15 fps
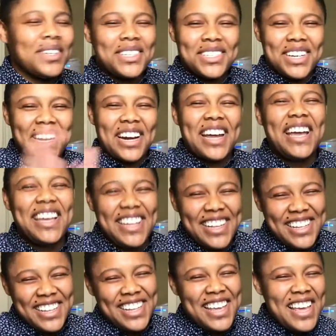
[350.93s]
Sorry,
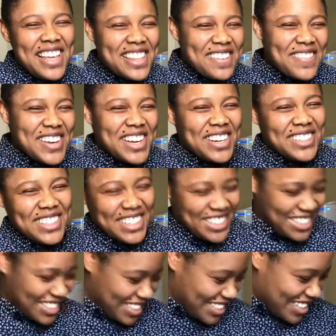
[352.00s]
the video took a
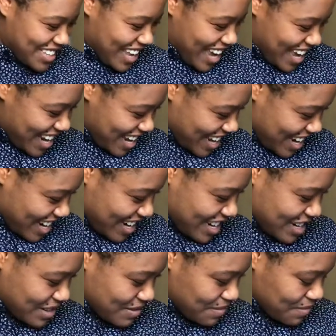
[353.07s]
turn on that.
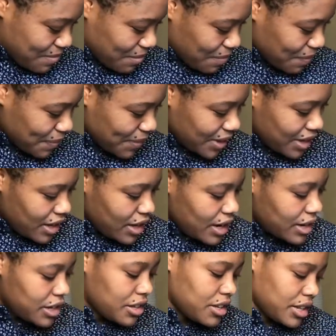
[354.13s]

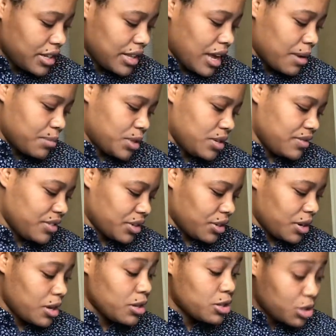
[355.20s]
Another thing that I'm
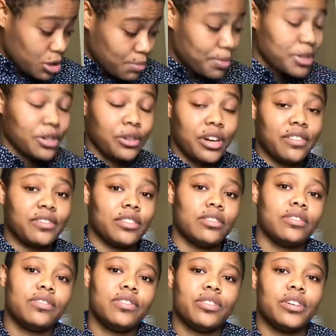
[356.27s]
super
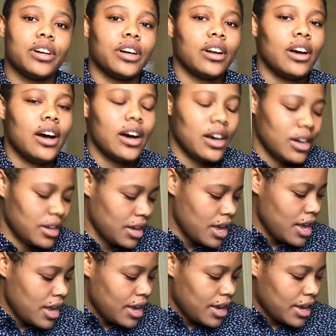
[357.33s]
grateful for
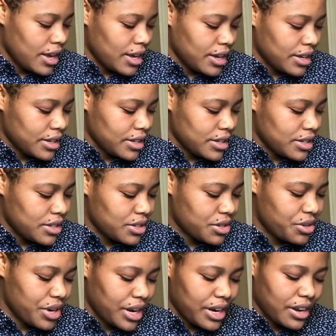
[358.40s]
is
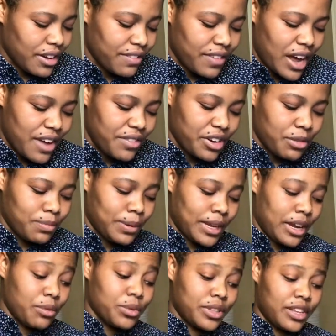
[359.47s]
creating a 5-year
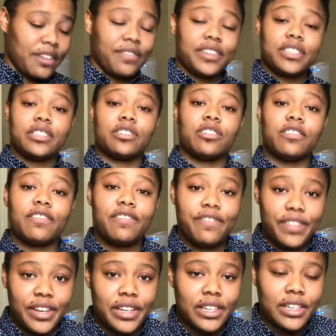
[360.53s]
plan with the emphasis on
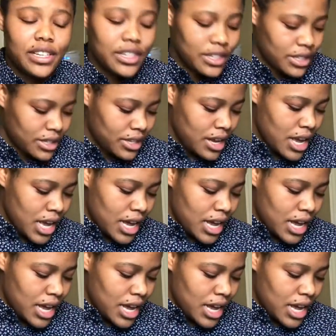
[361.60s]
feelings,